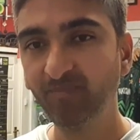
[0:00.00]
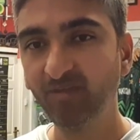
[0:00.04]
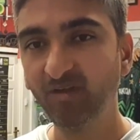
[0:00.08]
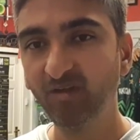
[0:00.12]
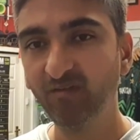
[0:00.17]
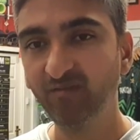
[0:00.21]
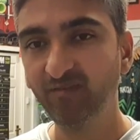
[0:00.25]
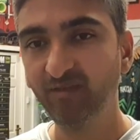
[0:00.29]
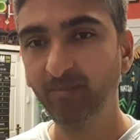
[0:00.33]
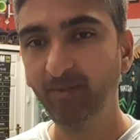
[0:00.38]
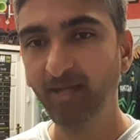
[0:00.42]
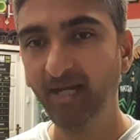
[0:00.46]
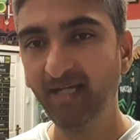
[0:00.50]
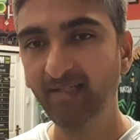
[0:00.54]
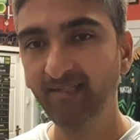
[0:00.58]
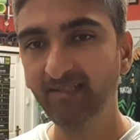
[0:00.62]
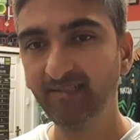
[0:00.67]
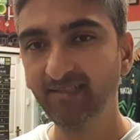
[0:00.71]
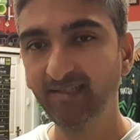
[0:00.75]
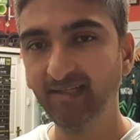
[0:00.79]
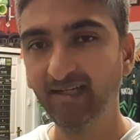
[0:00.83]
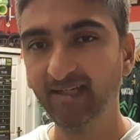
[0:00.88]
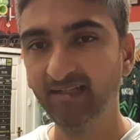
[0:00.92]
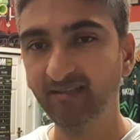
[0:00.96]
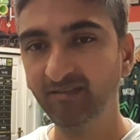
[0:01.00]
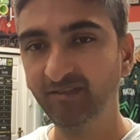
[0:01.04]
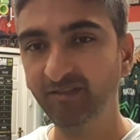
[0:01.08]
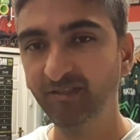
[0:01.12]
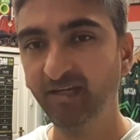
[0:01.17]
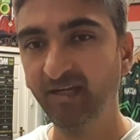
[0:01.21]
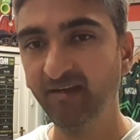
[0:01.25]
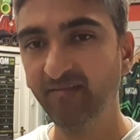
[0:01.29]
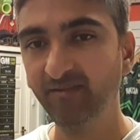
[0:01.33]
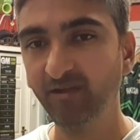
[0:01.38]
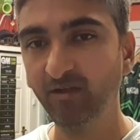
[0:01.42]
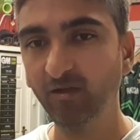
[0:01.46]
of the bat and you
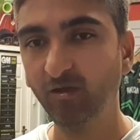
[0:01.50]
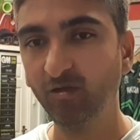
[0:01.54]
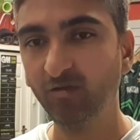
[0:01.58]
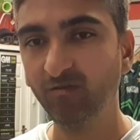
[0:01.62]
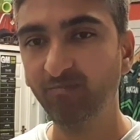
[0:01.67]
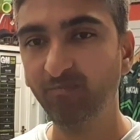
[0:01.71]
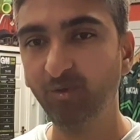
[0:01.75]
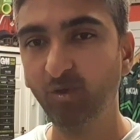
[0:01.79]
have a lot of